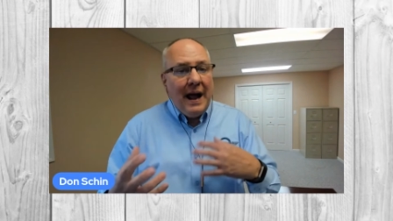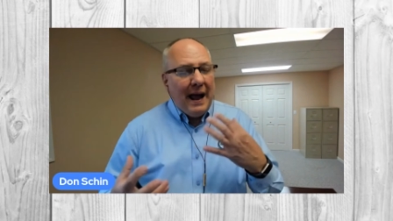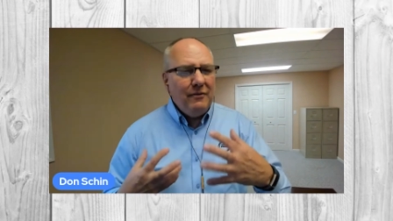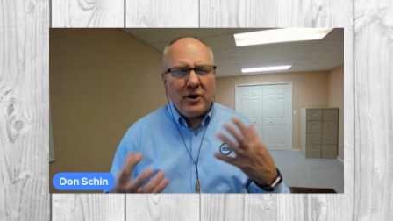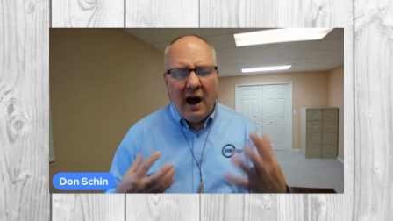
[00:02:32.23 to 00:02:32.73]
and
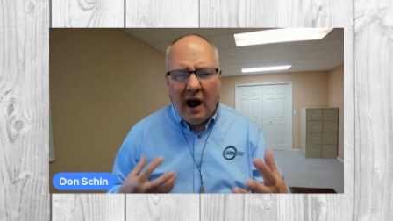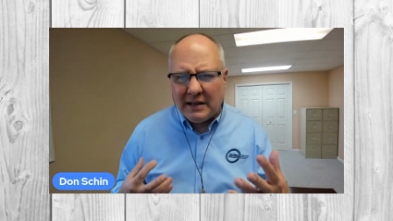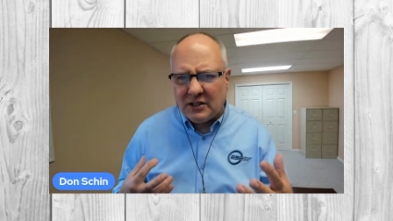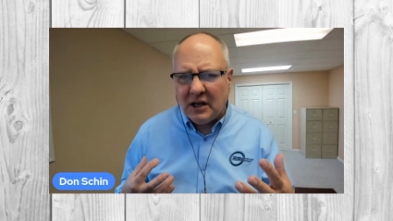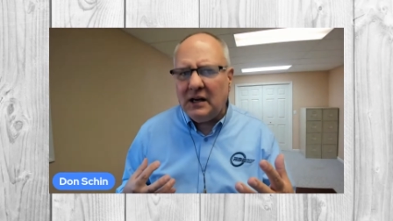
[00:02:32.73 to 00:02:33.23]
they're
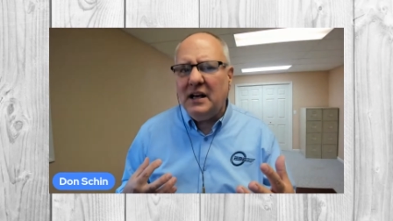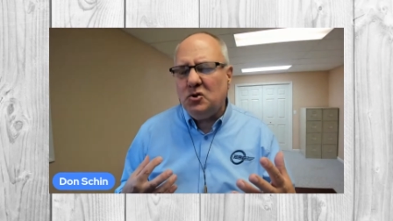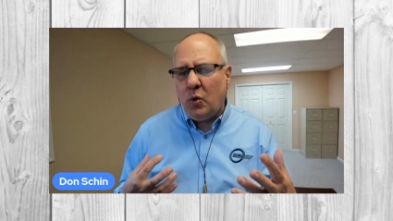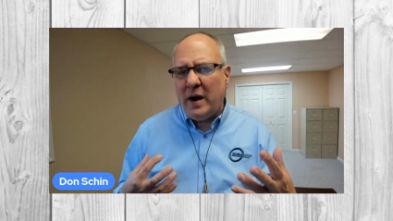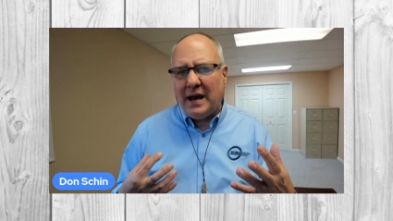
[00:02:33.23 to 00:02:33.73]
constantly
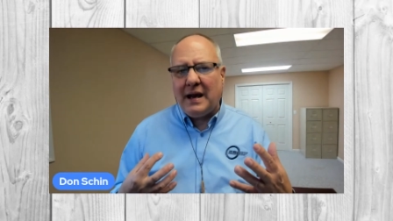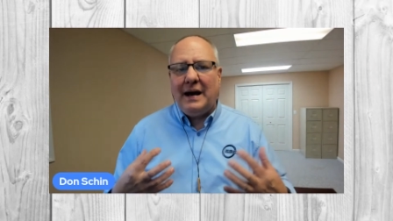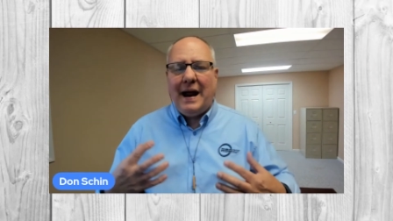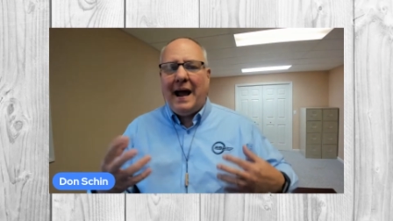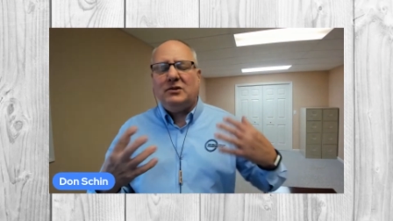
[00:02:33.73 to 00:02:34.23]
tweaking
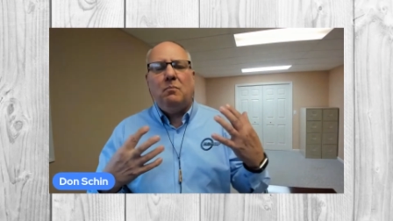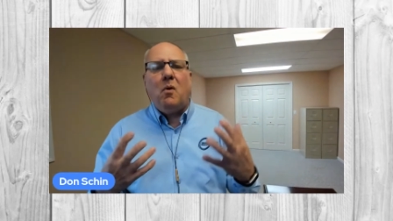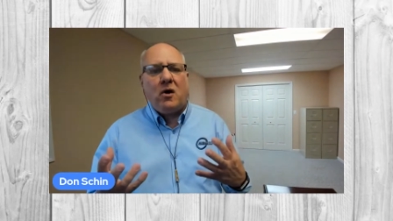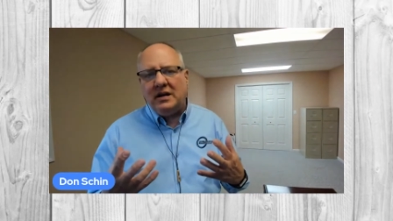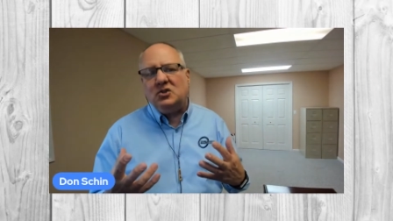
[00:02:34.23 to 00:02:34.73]
it as
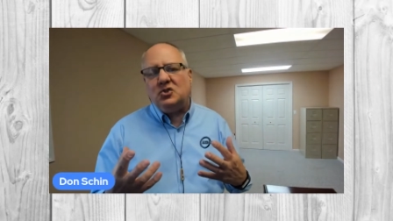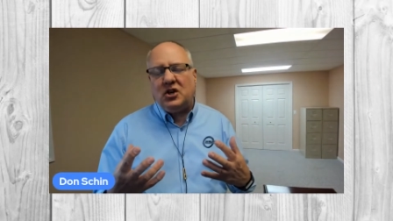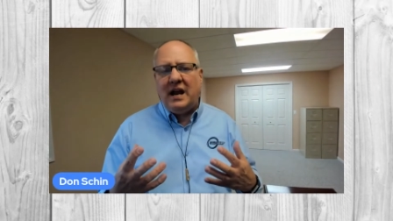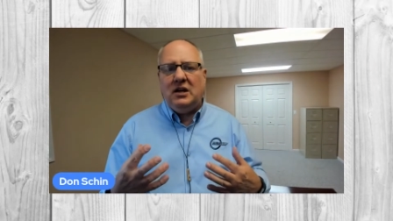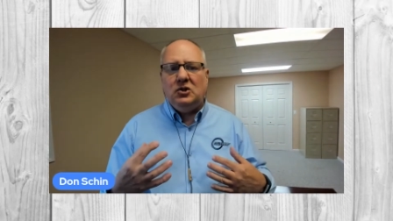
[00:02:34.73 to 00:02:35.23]
markets
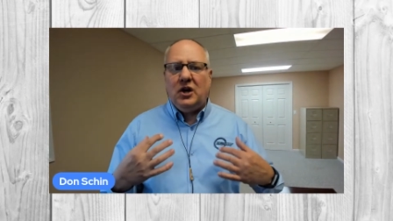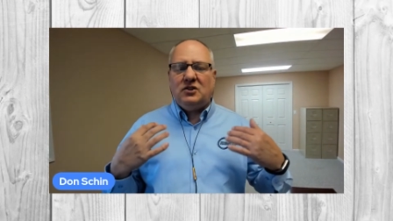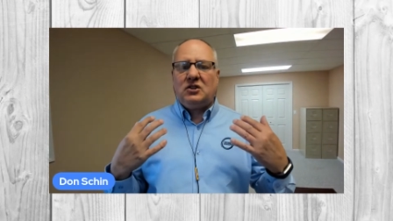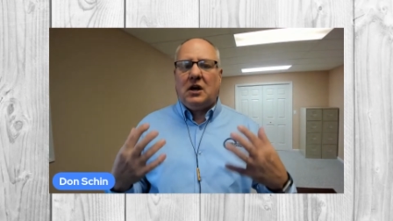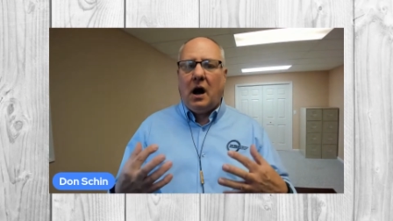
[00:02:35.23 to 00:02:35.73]
change, as
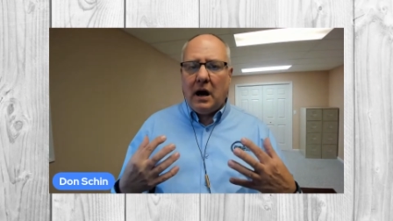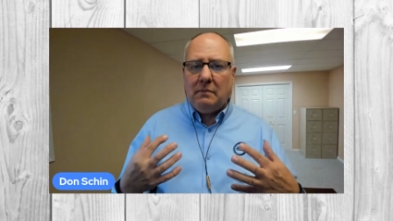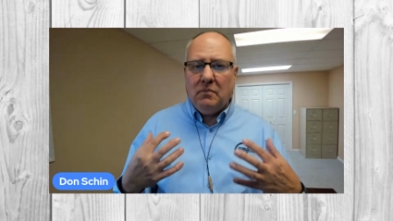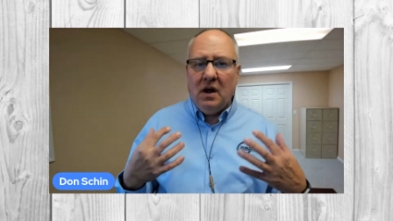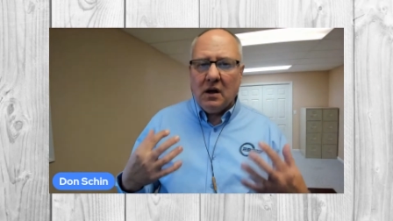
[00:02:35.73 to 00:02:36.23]

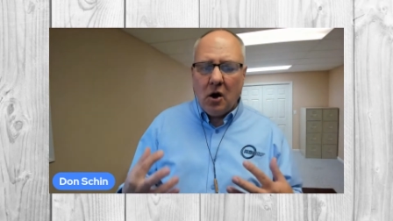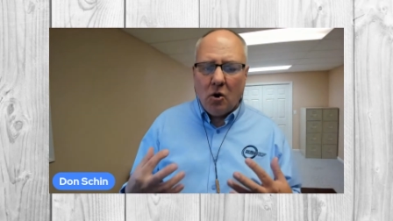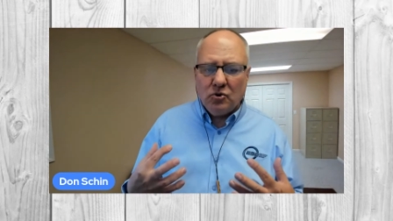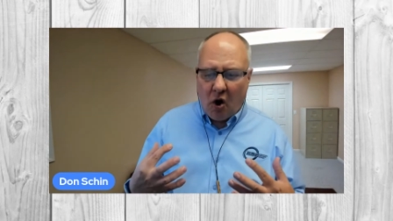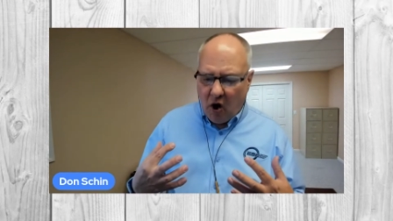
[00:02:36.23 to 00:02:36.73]
time
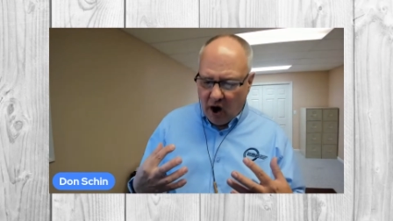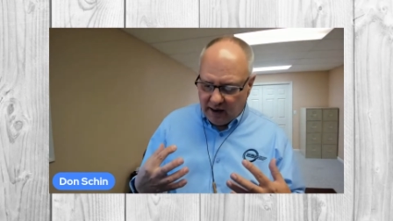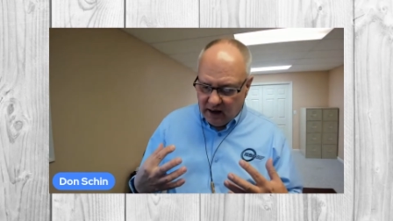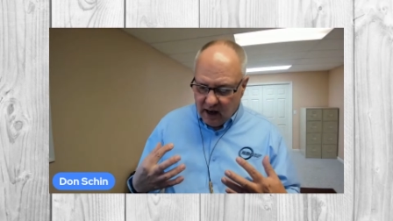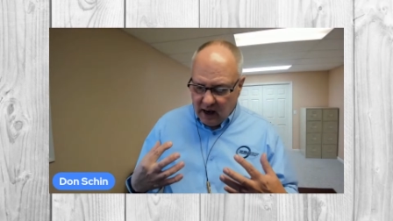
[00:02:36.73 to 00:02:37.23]
goes
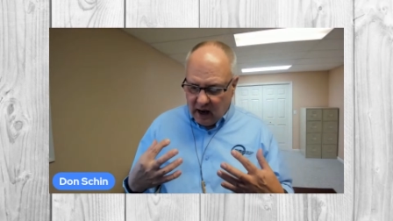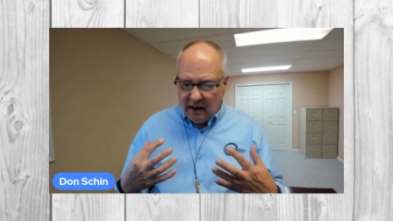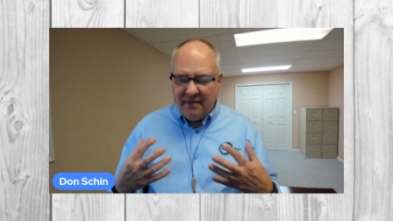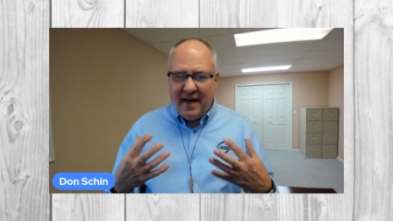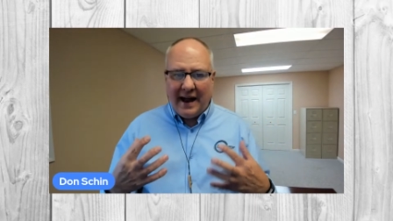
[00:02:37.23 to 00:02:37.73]
on.
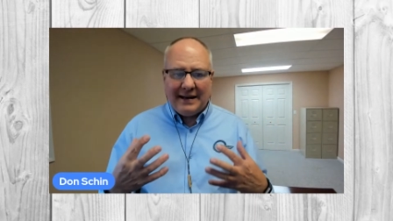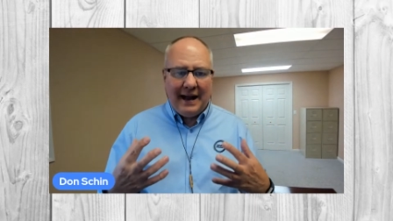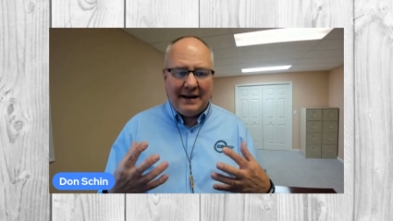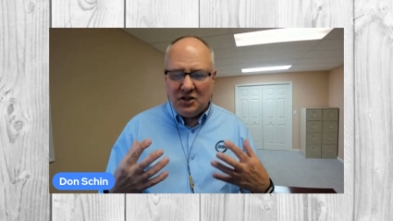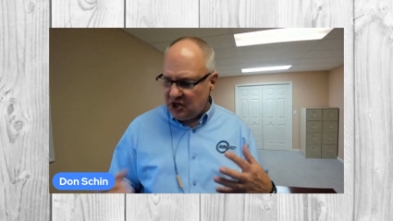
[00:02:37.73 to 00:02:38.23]
That
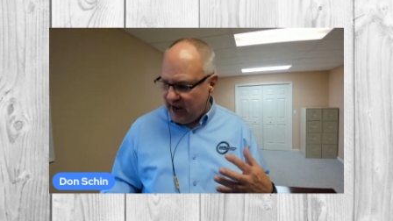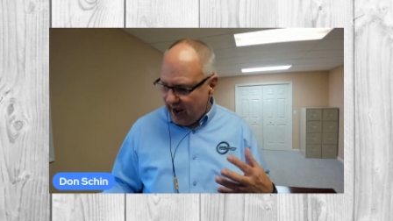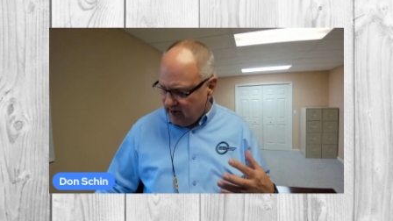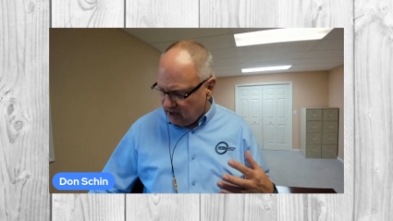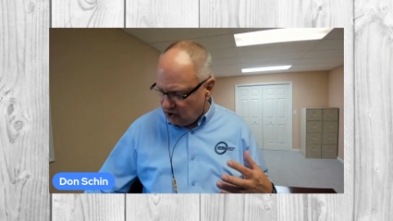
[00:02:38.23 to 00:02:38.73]
can
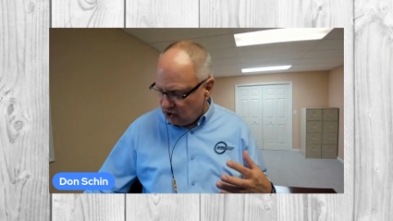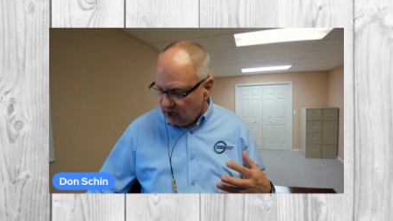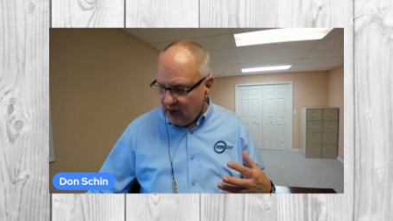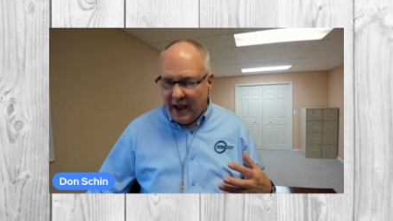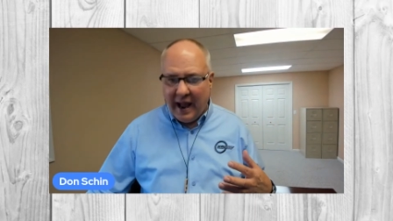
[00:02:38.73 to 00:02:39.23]
change.
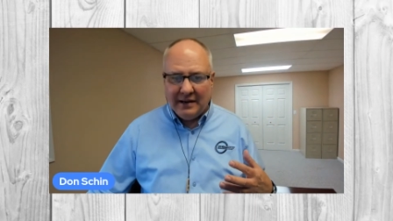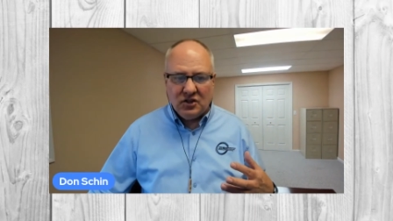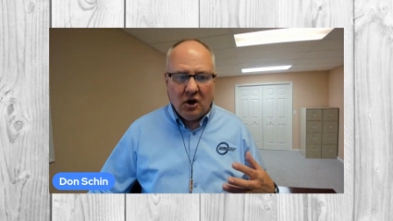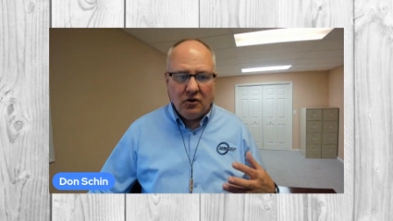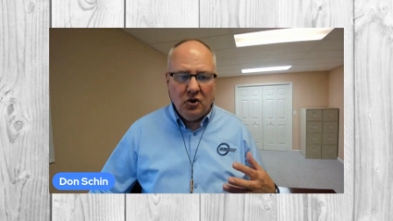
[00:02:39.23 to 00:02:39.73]
And
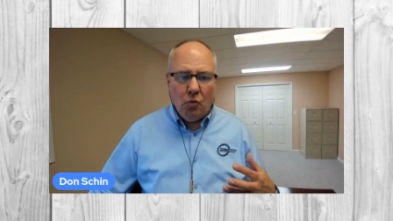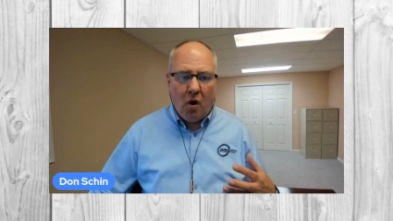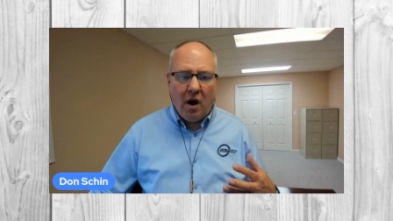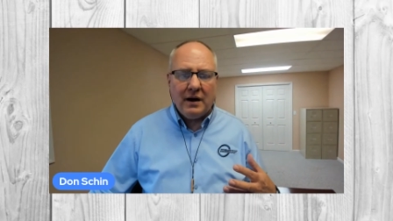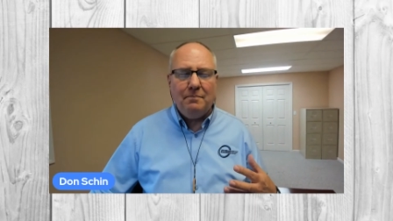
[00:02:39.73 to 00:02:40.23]
so you
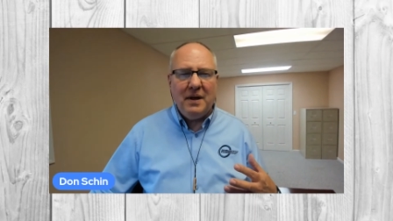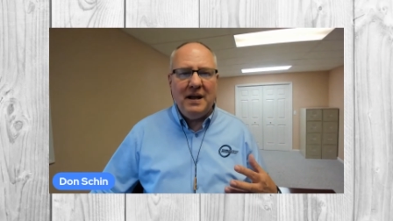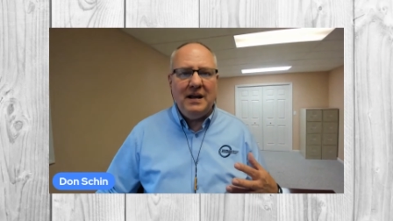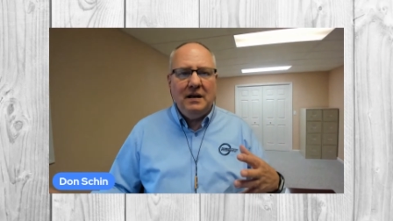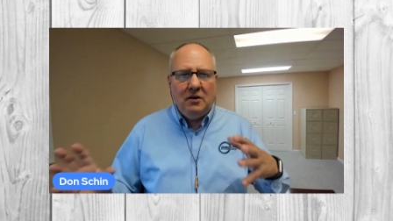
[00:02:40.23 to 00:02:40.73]
want to
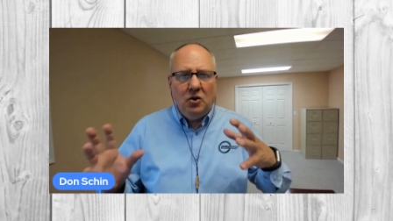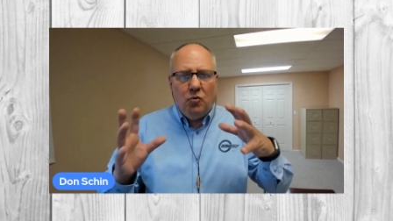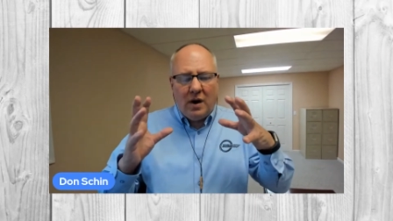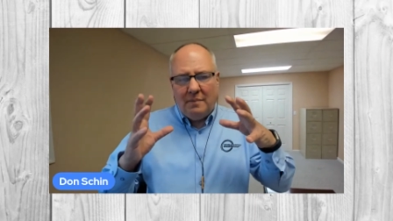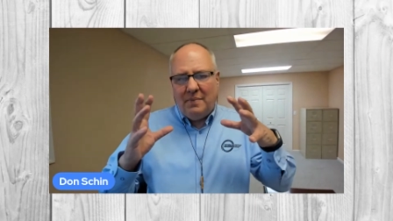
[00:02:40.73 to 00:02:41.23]

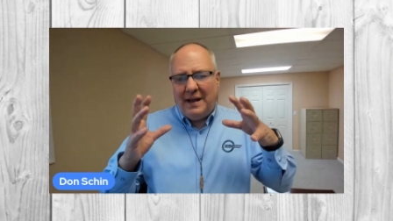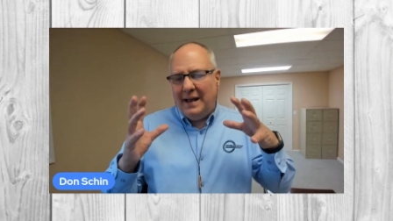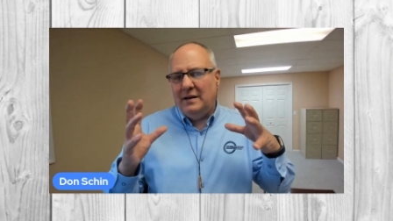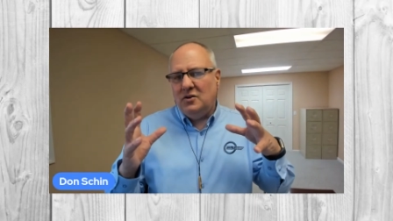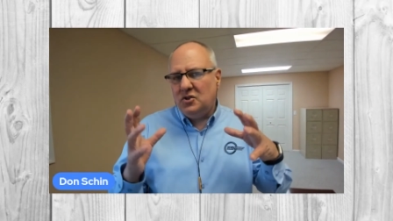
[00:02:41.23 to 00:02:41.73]
be
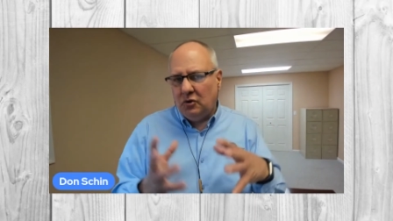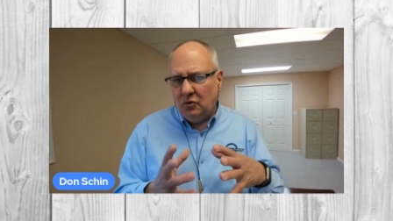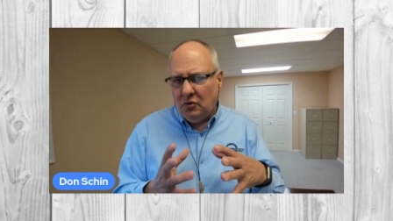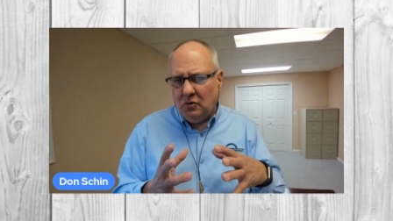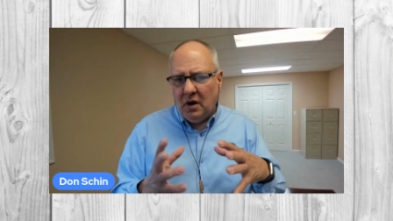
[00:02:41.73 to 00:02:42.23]
in
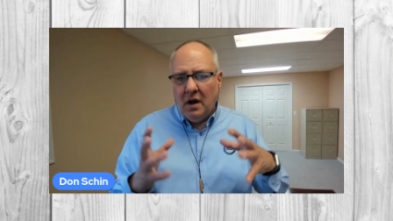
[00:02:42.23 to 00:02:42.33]
tune